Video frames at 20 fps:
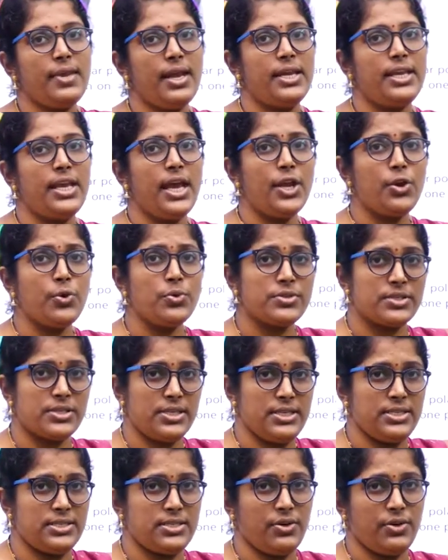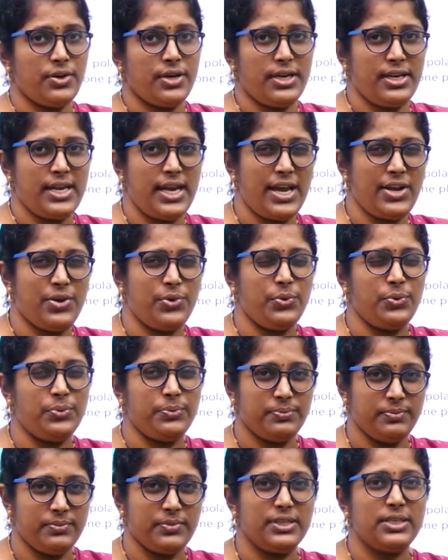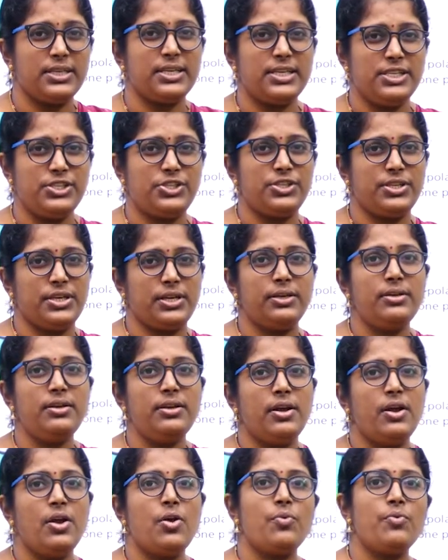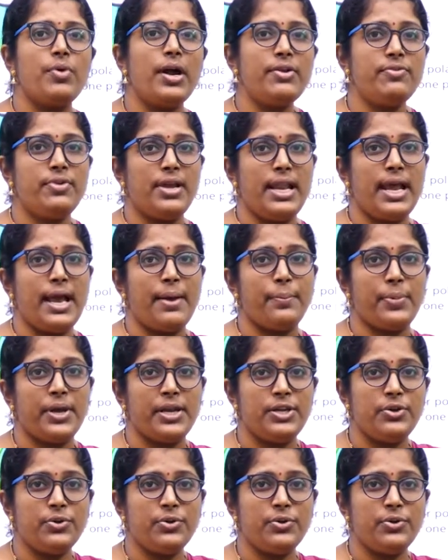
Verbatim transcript: narrow slit or a narrow region, what will happen?